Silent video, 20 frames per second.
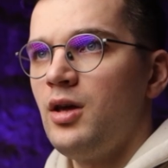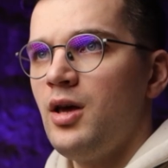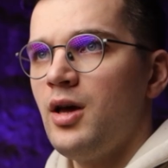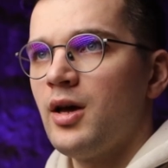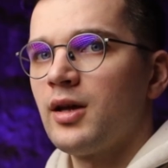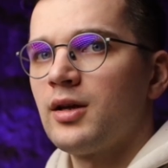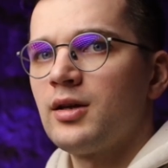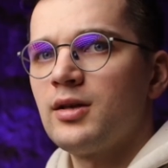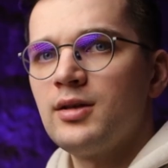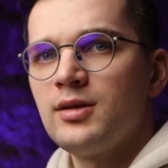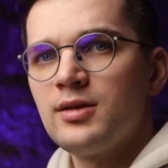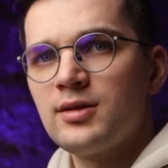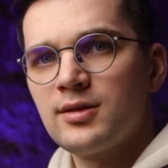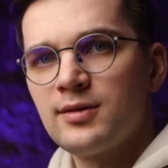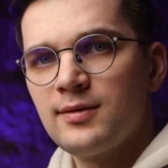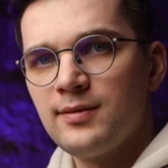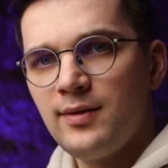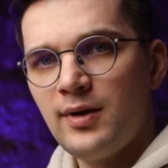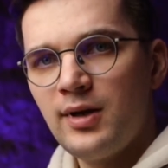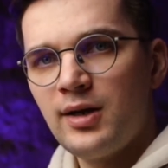Yeah,
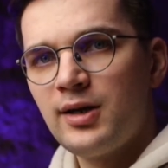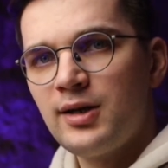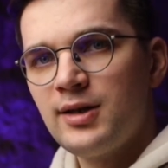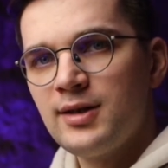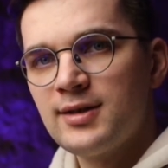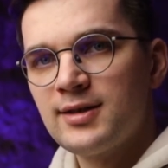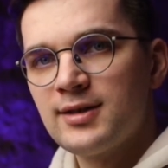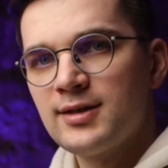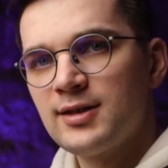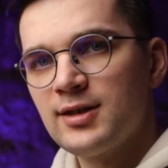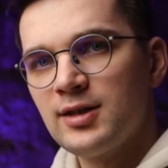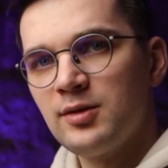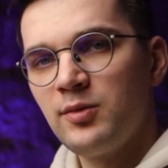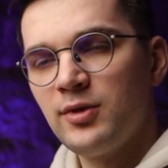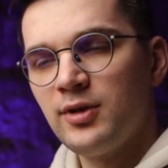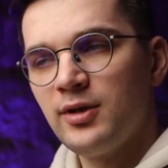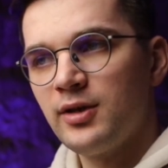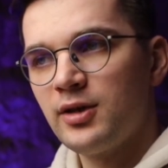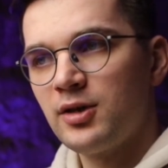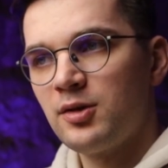it's very
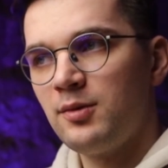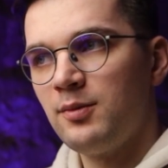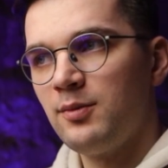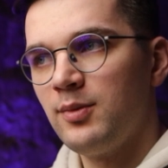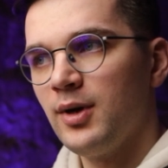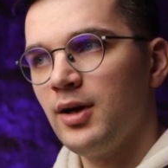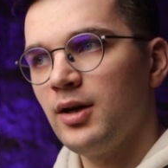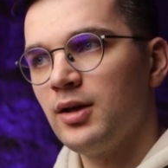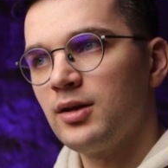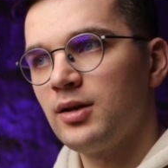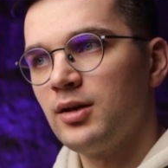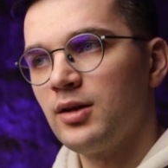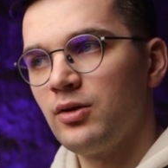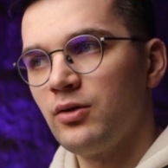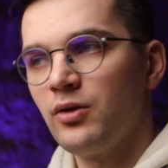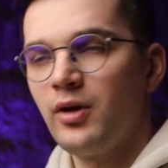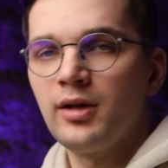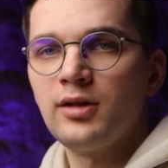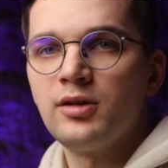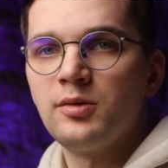similar, but
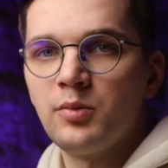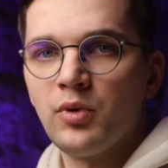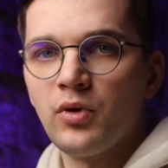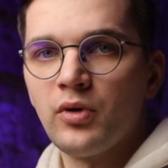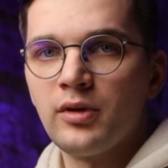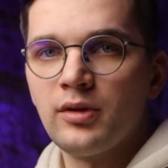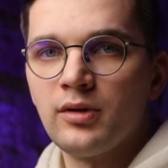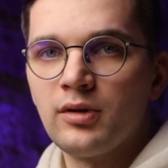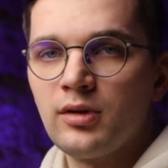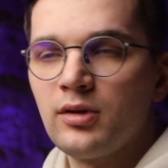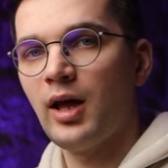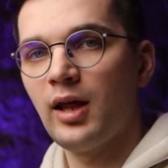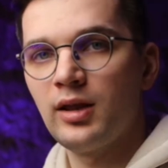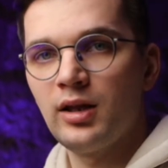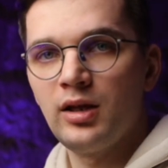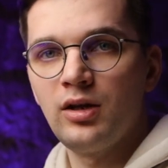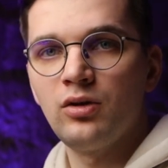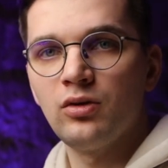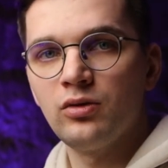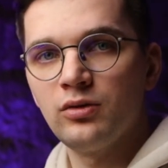you get the point. I
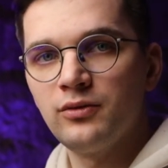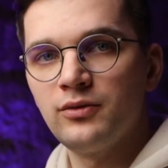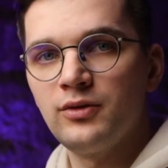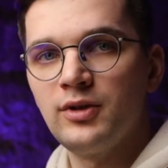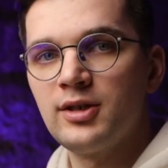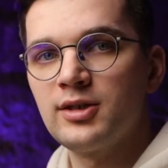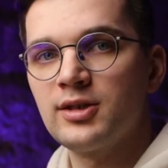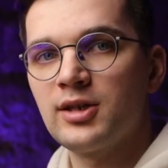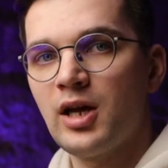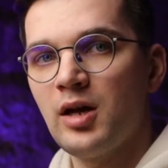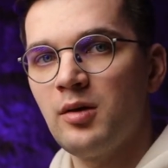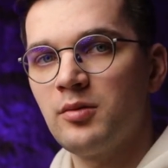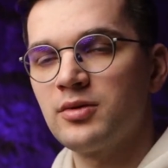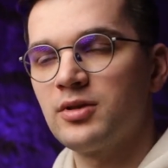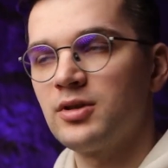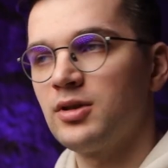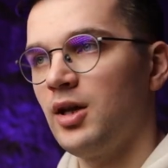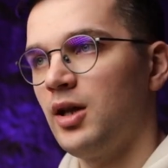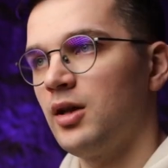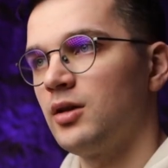think all of these
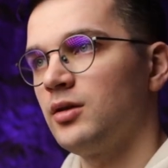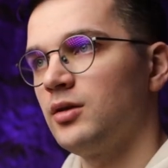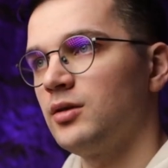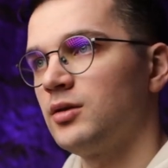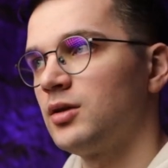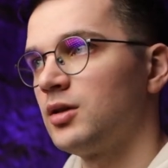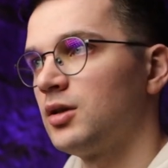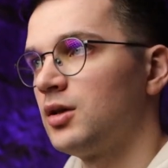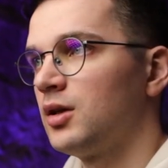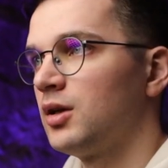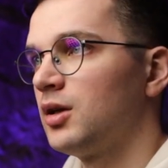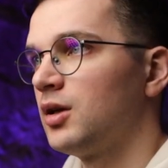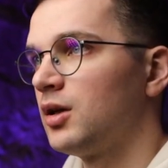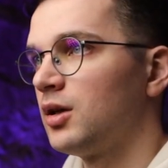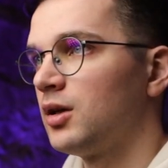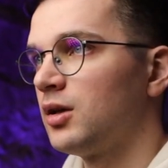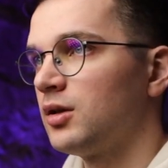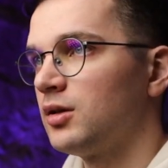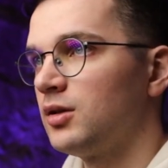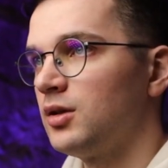apps nailed
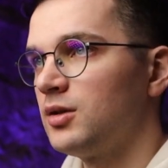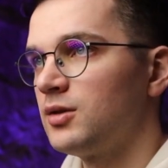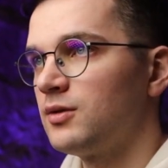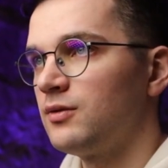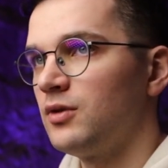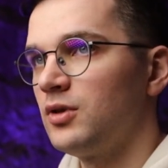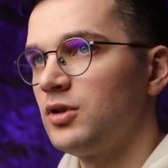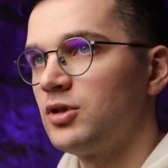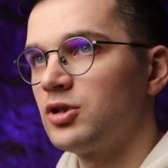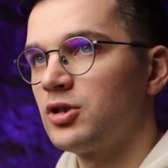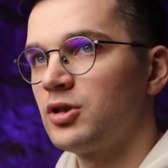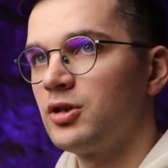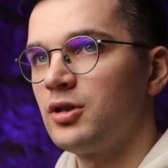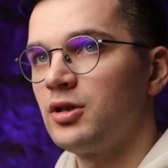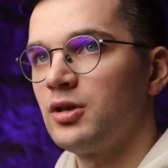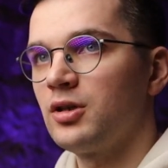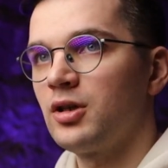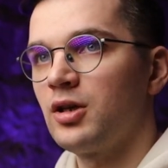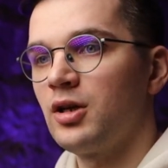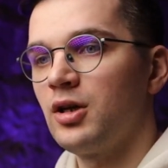this
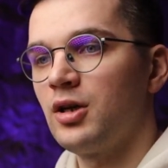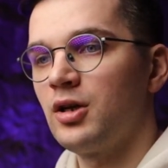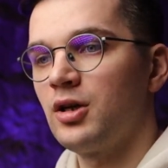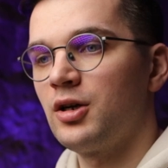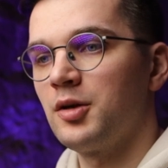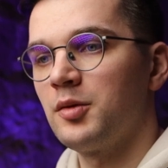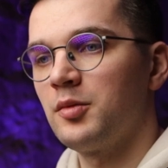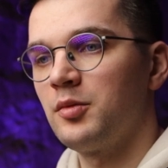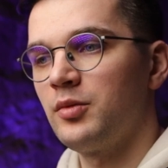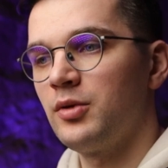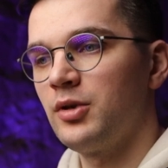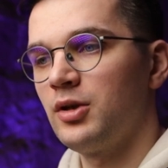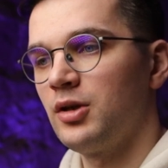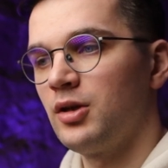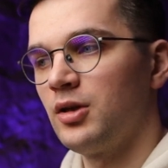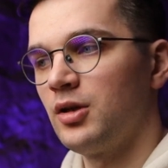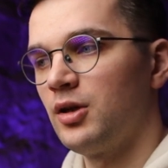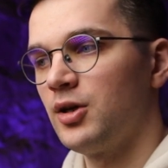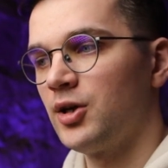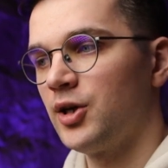feature here
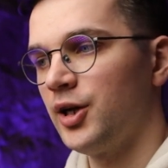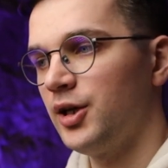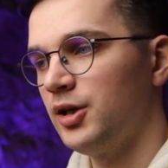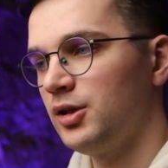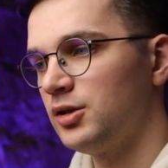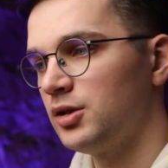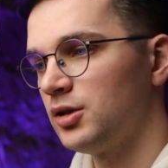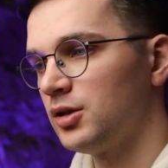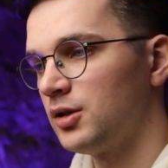pretty great.